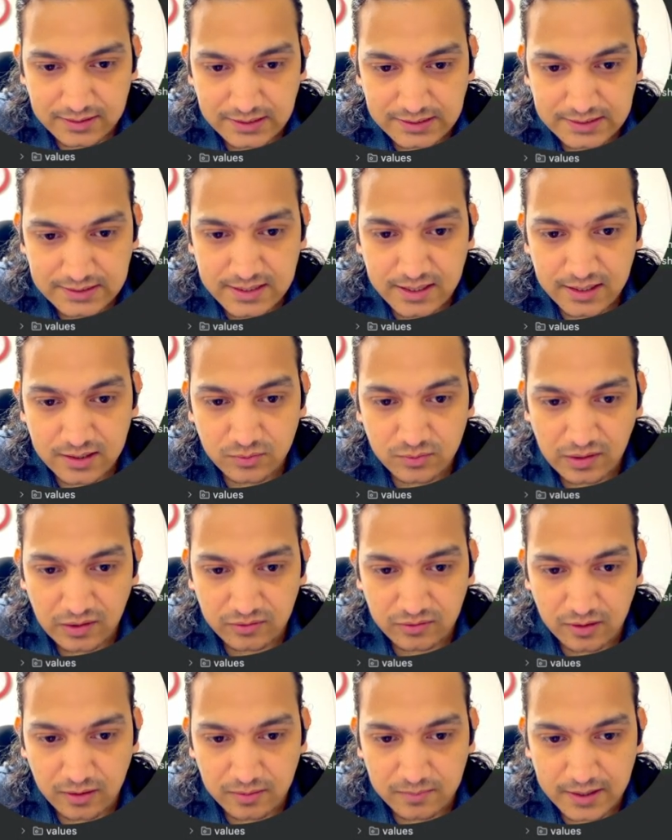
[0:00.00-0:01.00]
this date we
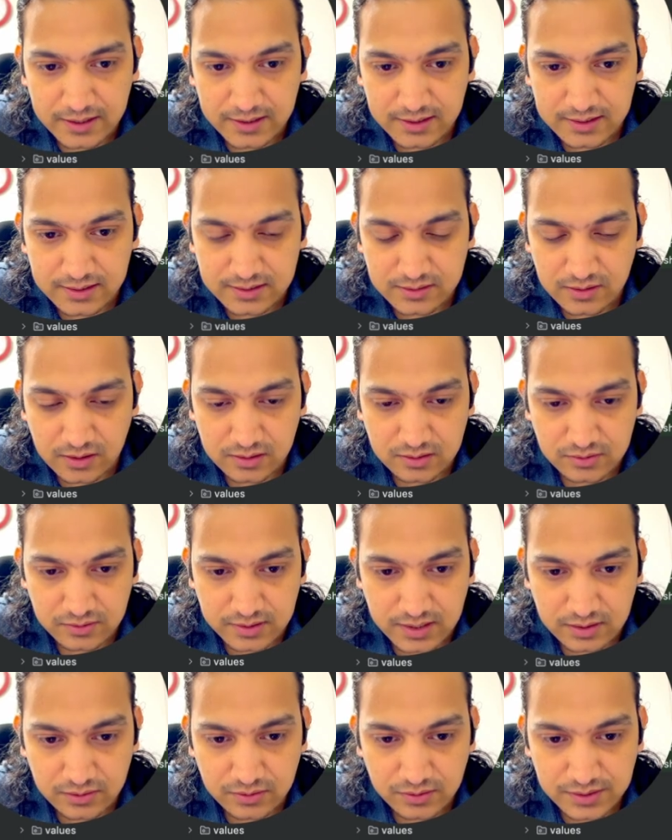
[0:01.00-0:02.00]
will format, it is not
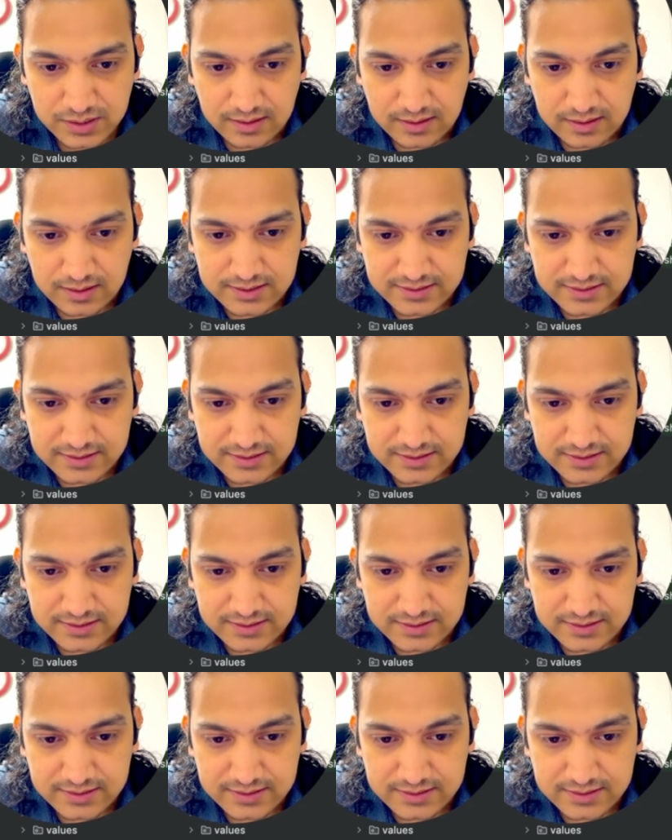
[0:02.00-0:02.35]
looking good,